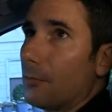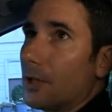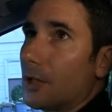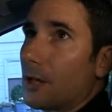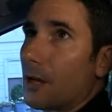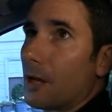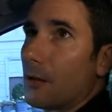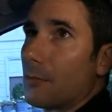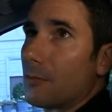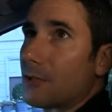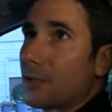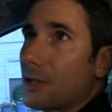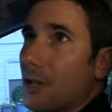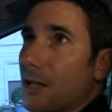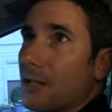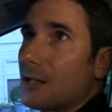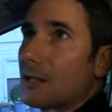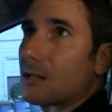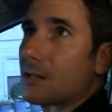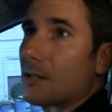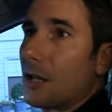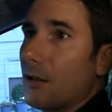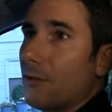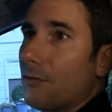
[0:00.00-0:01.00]
becomes a
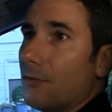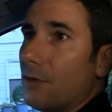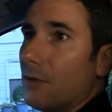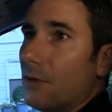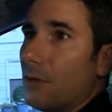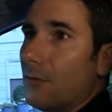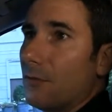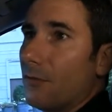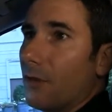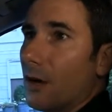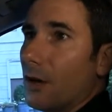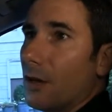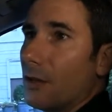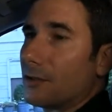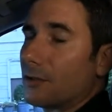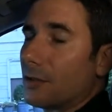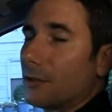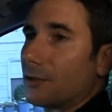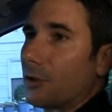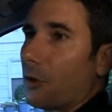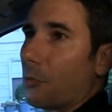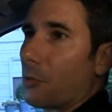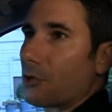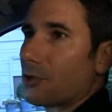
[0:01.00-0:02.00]
safety device.
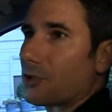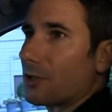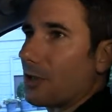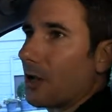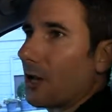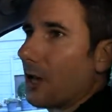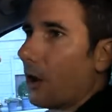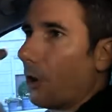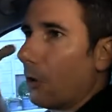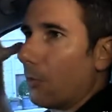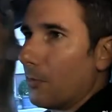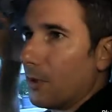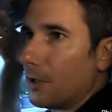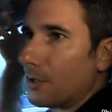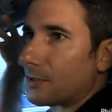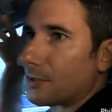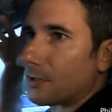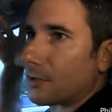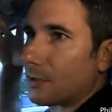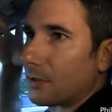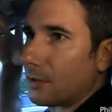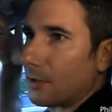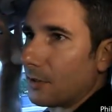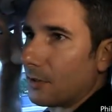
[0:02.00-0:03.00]
It's almost a
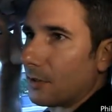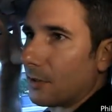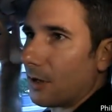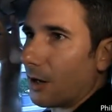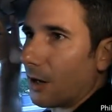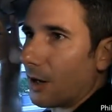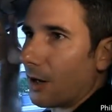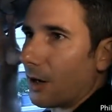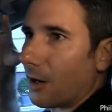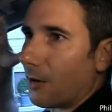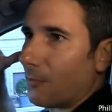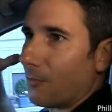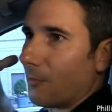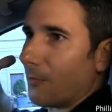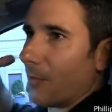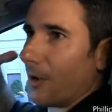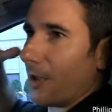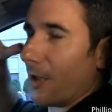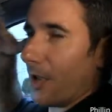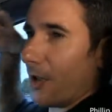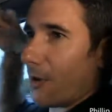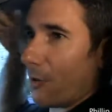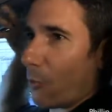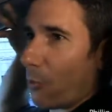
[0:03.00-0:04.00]
helmet
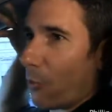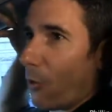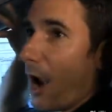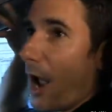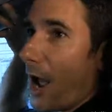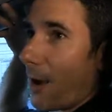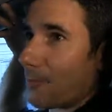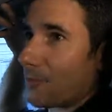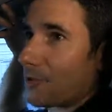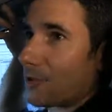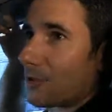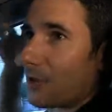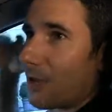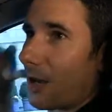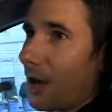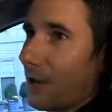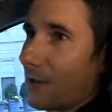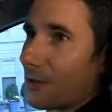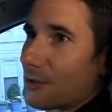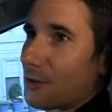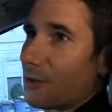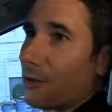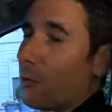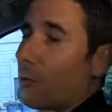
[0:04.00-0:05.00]
wrapped
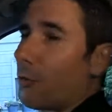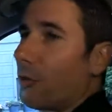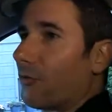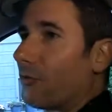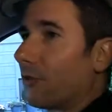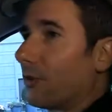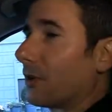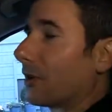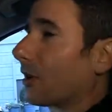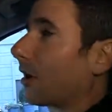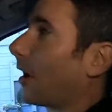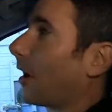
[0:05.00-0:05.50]
onto the roof of the